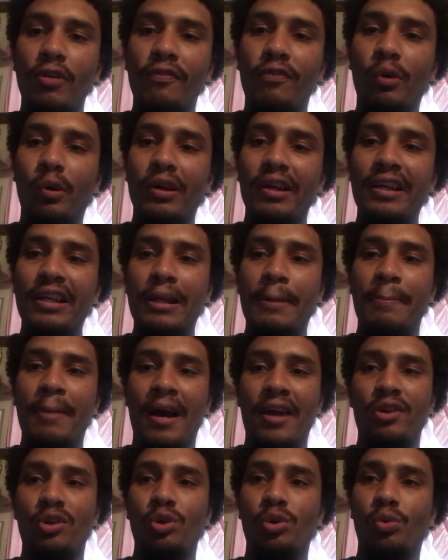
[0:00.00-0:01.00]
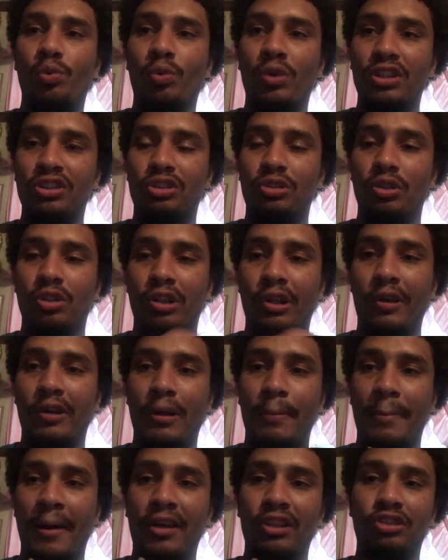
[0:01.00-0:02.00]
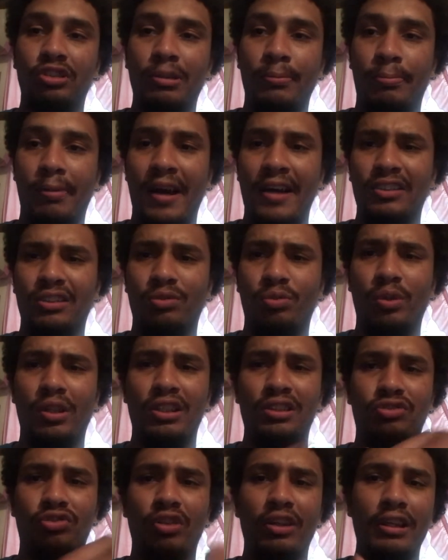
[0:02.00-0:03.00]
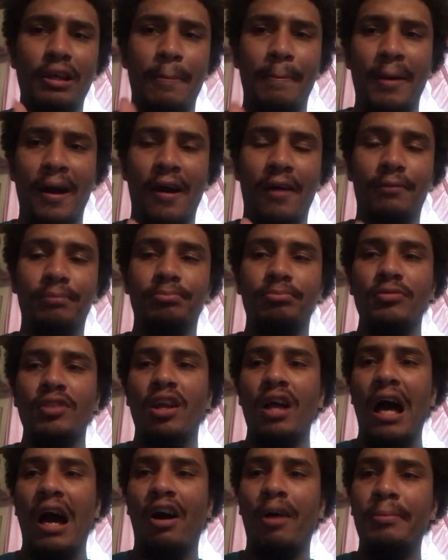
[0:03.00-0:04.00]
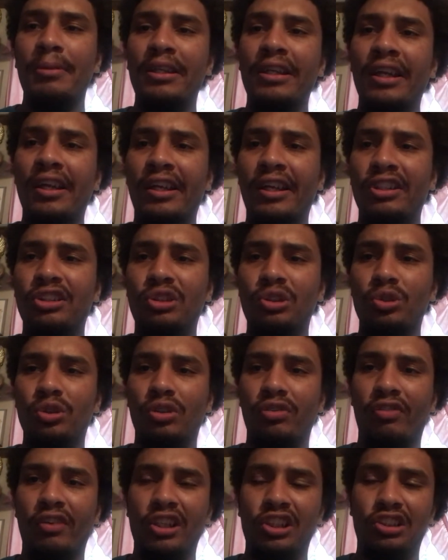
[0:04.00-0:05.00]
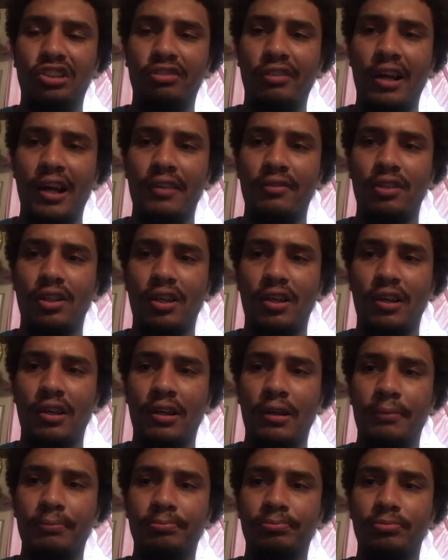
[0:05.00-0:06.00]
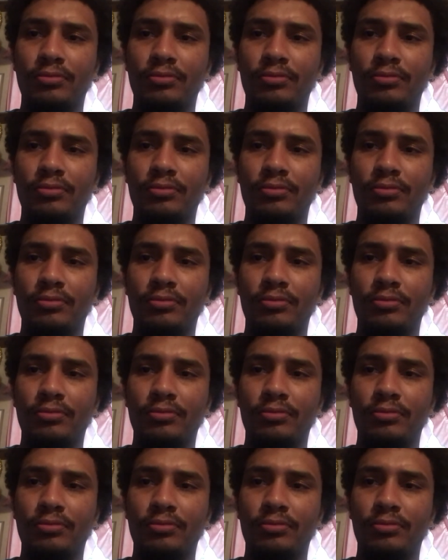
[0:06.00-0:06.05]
for anybody who wants to learn about rides and what it's really about. I'll be getting into the restaurant um,